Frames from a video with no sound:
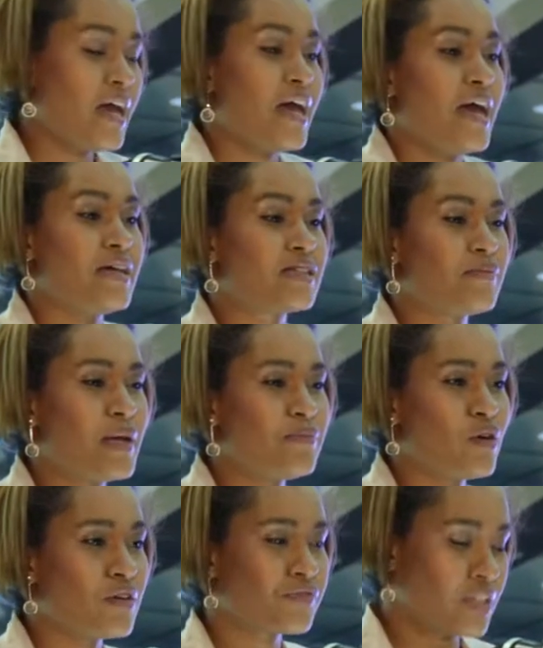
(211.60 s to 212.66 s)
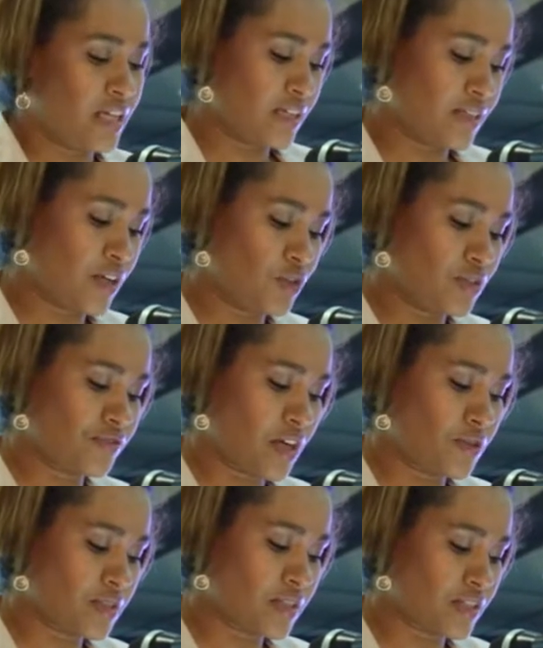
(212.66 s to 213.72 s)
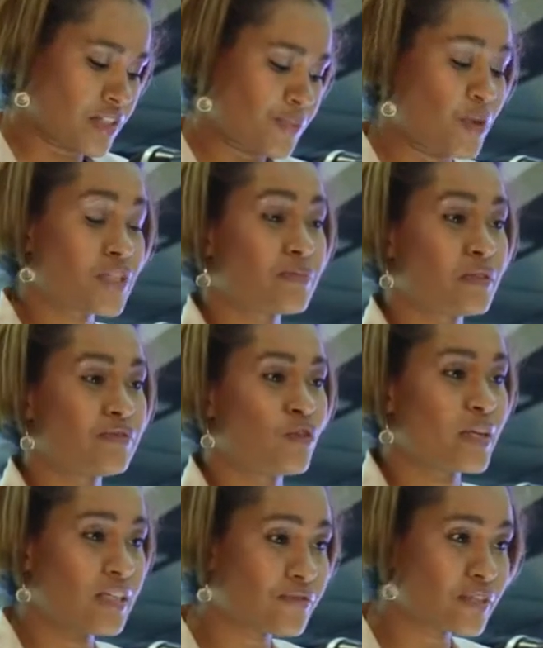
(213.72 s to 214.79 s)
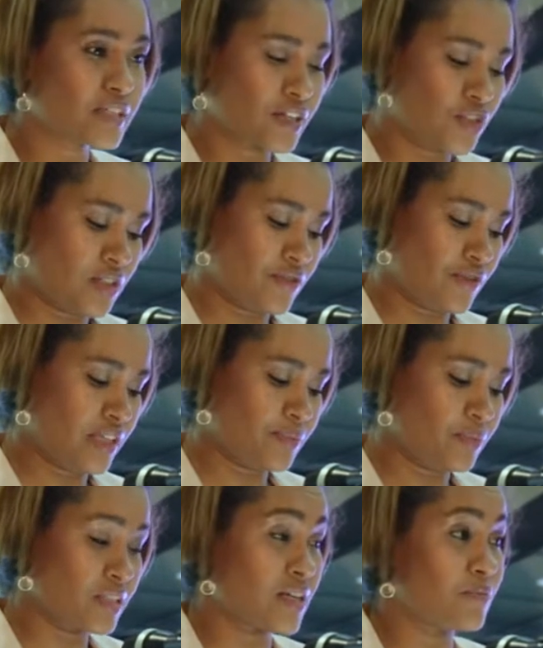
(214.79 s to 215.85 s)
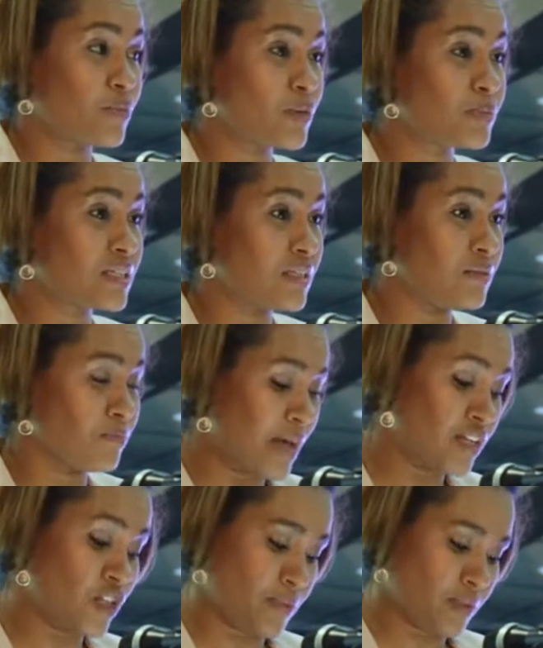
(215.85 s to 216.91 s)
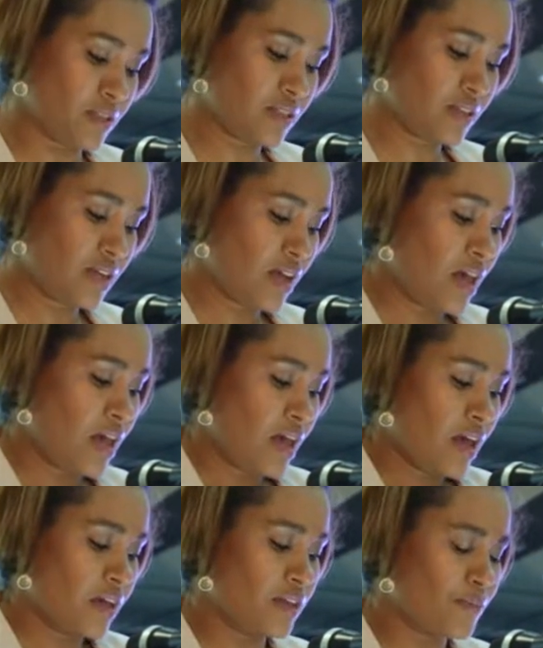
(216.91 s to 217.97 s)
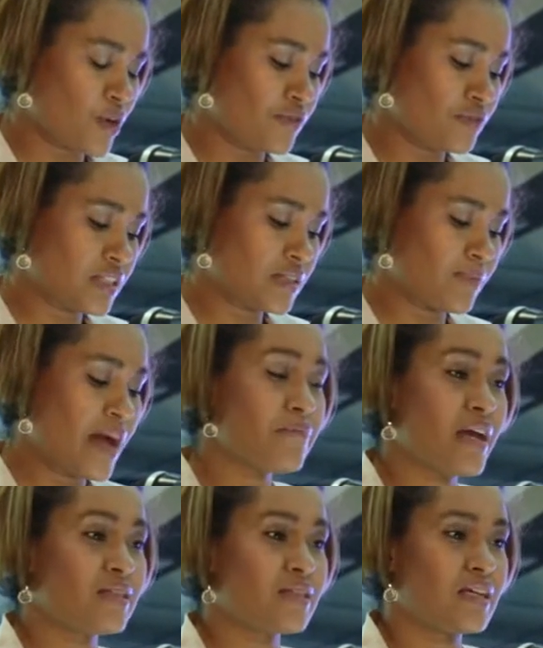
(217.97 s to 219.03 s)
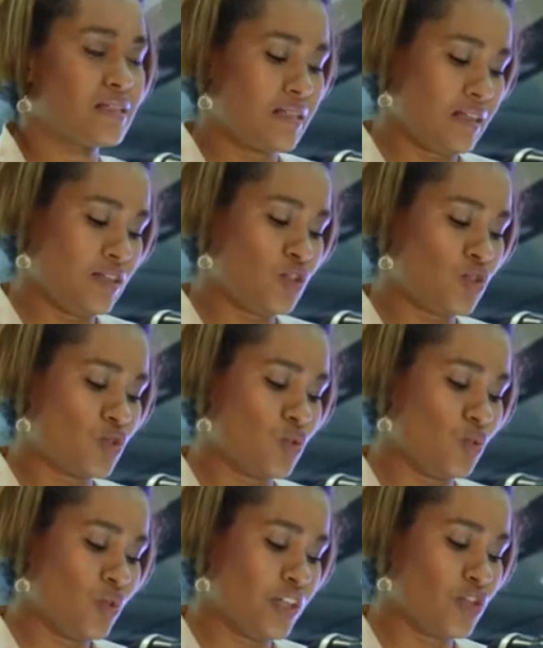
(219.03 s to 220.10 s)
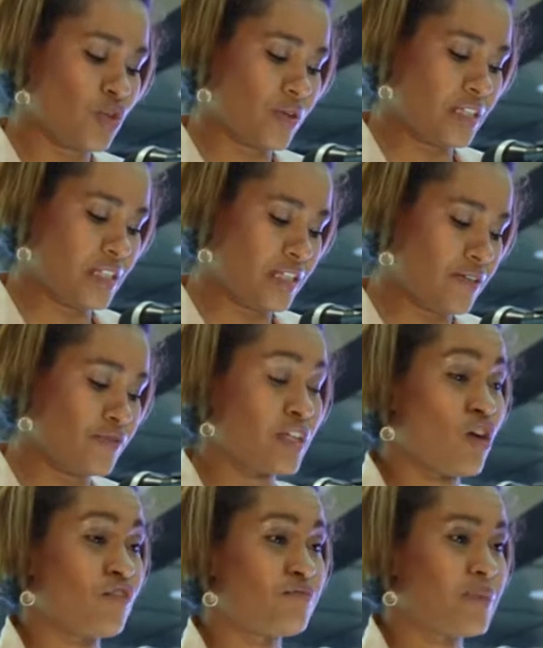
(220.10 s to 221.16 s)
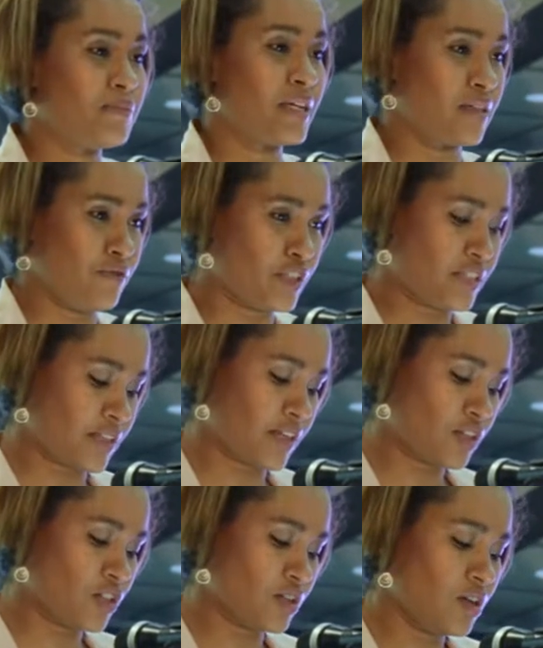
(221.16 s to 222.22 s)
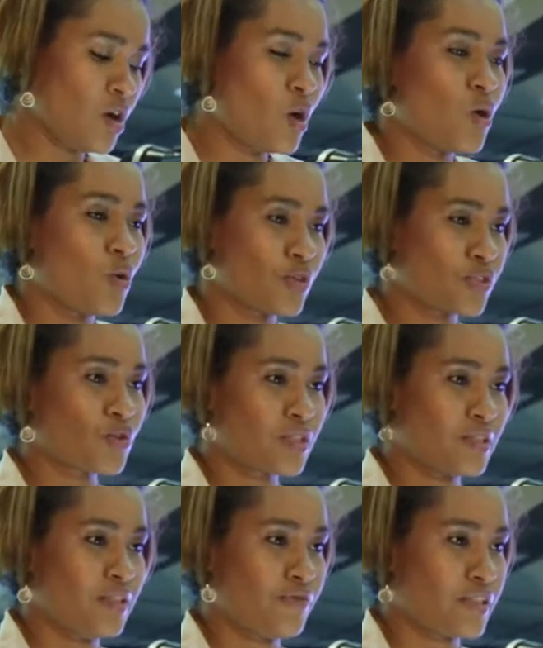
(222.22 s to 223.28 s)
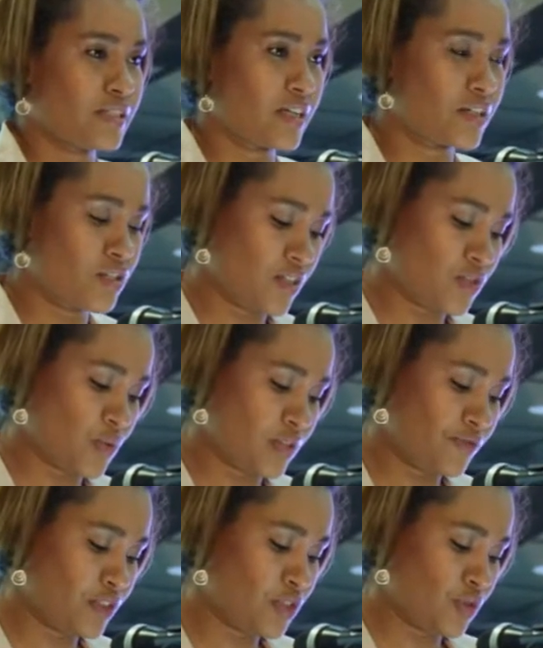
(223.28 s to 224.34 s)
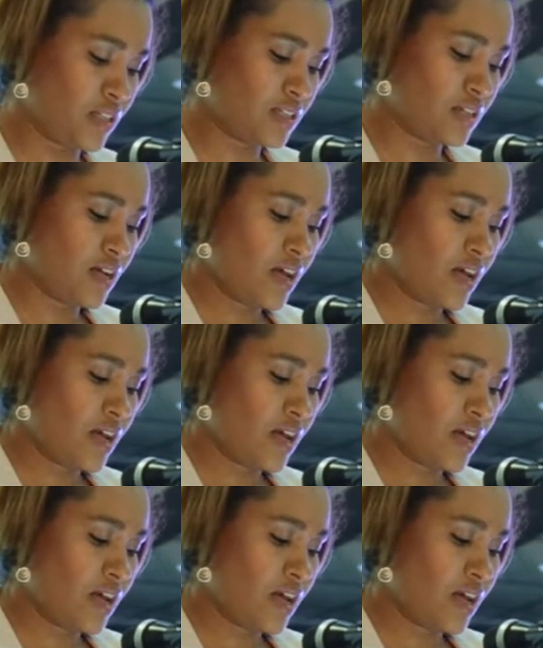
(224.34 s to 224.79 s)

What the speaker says: As the member of the Executive Council responsible for infrastructure development and property management in the province, my mandate is to ensure the delivery of public infrastructure, or social infrastructure as we refer to it,